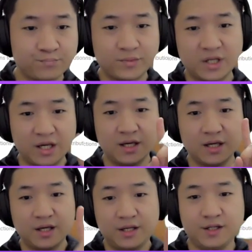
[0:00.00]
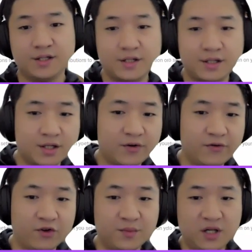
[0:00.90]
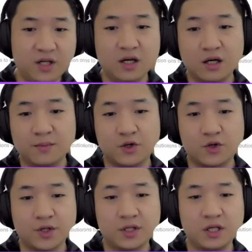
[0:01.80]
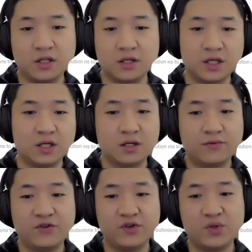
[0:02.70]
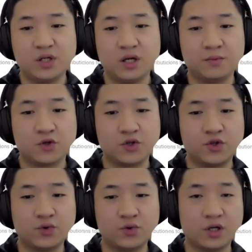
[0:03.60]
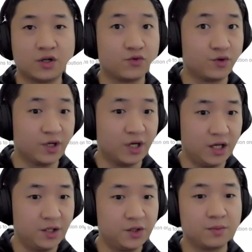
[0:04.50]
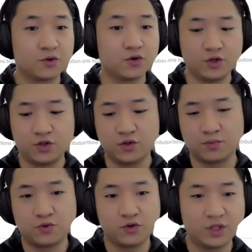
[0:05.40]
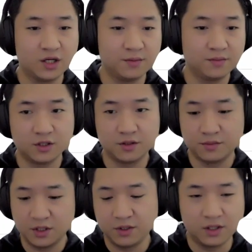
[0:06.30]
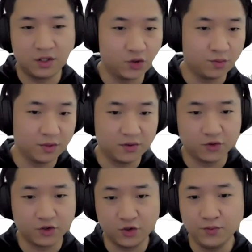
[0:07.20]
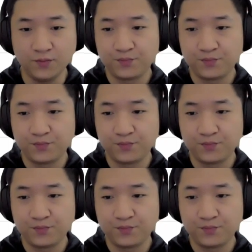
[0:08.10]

Okay, here for me, because in the near future I'm going to do a Google ad, so I'm going to put up, let me zoom in for you.